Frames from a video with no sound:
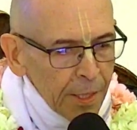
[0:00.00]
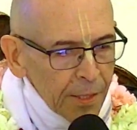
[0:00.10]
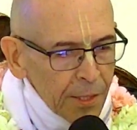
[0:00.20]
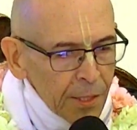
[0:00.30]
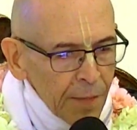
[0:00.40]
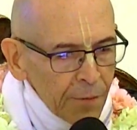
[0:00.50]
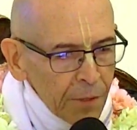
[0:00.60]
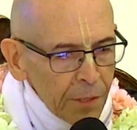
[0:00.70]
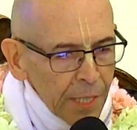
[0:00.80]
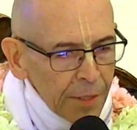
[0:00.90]
the
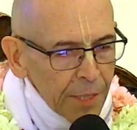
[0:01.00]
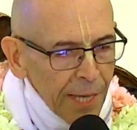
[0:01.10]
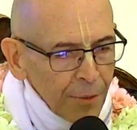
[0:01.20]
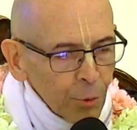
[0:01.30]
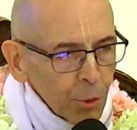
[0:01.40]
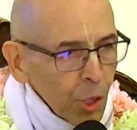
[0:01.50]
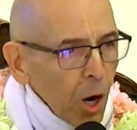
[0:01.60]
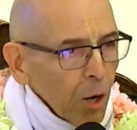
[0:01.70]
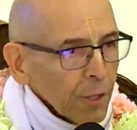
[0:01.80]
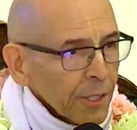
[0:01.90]
seventh and eighth cantos
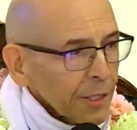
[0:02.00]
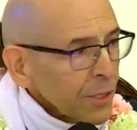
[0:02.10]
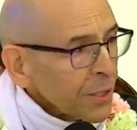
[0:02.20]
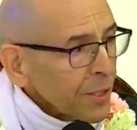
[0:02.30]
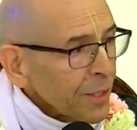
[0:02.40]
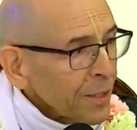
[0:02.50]
are his